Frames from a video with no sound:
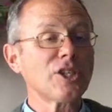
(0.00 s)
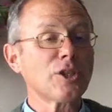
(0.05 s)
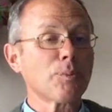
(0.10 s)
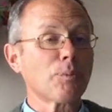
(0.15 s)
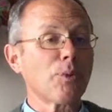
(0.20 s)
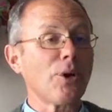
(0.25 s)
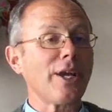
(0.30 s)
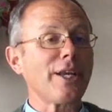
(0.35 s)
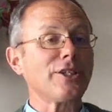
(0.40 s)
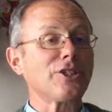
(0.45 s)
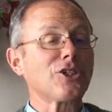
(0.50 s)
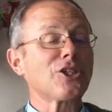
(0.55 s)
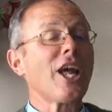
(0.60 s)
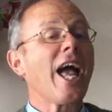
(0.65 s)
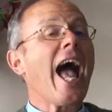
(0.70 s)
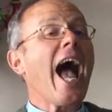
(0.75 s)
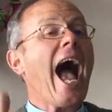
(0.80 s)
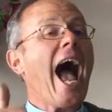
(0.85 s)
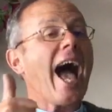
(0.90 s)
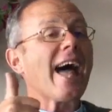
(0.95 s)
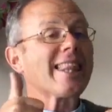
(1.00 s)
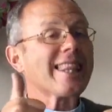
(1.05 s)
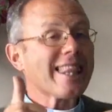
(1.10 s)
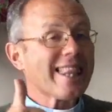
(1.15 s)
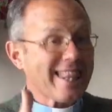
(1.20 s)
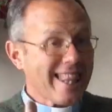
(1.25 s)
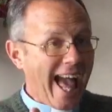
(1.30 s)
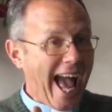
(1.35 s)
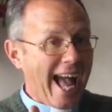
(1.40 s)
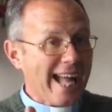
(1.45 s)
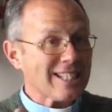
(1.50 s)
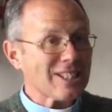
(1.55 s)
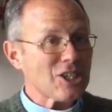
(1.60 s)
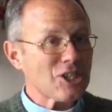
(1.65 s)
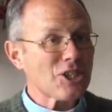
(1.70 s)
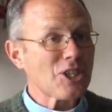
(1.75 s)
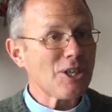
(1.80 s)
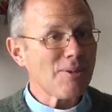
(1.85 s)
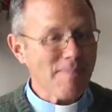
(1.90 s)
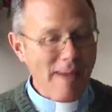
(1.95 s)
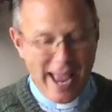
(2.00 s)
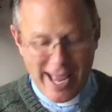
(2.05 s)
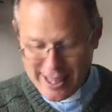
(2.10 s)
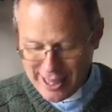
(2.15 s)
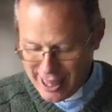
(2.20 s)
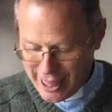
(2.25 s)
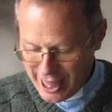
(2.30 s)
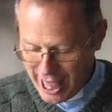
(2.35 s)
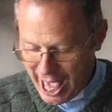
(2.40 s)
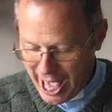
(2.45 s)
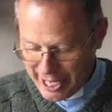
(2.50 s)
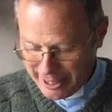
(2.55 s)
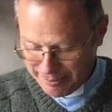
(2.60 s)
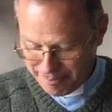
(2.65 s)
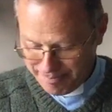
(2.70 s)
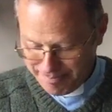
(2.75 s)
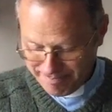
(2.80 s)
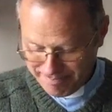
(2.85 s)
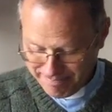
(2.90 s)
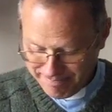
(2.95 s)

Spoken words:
is preached, and that's the main thing.